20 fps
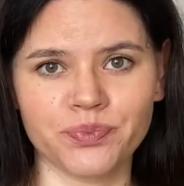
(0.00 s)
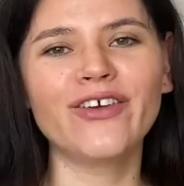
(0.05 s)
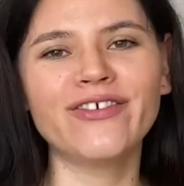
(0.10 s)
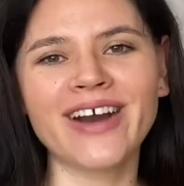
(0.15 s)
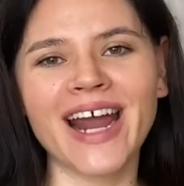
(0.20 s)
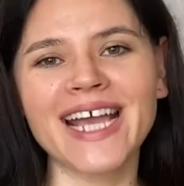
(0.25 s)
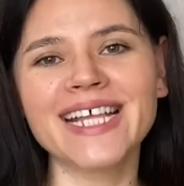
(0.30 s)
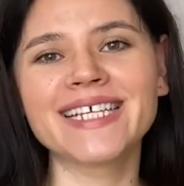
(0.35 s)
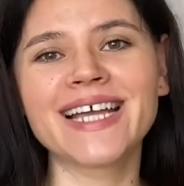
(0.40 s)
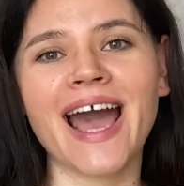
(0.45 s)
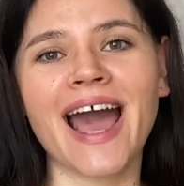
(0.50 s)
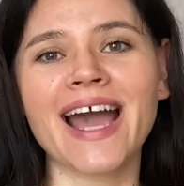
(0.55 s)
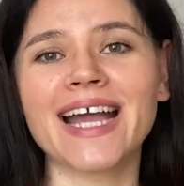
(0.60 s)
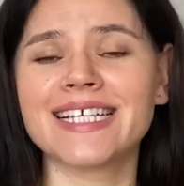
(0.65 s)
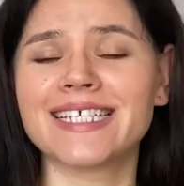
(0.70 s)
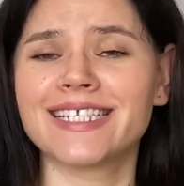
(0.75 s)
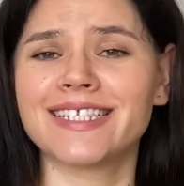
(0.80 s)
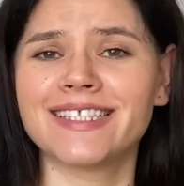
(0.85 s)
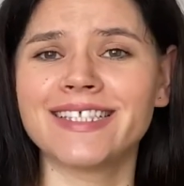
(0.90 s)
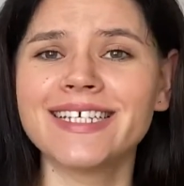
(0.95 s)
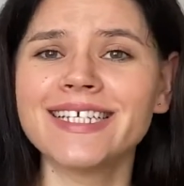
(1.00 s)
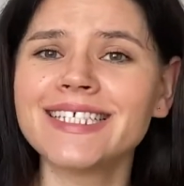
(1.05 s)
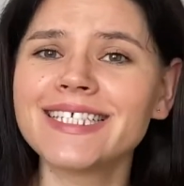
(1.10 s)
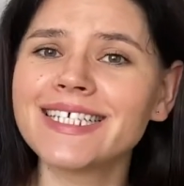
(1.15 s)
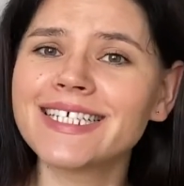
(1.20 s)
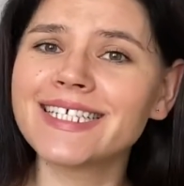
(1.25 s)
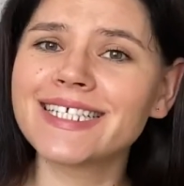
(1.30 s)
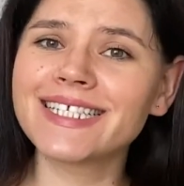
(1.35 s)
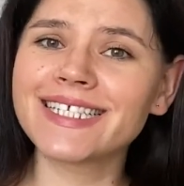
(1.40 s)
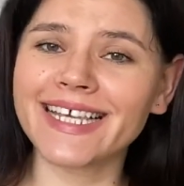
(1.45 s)
Alright guys,
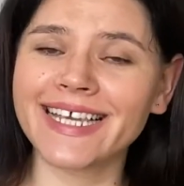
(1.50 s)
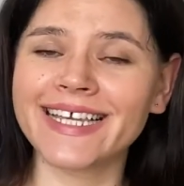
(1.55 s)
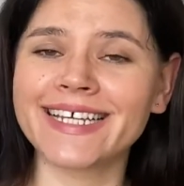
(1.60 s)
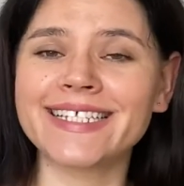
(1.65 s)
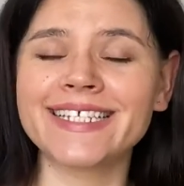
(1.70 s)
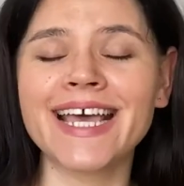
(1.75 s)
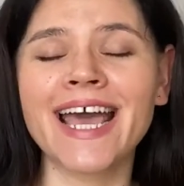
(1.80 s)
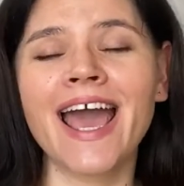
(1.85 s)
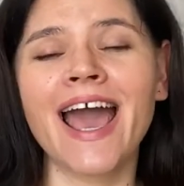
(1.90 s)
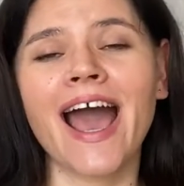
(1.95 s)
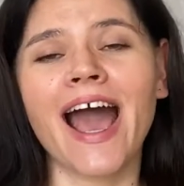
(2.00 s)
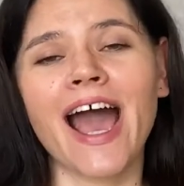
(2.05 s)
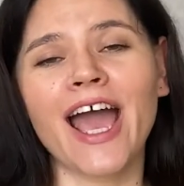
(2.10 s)
this is it.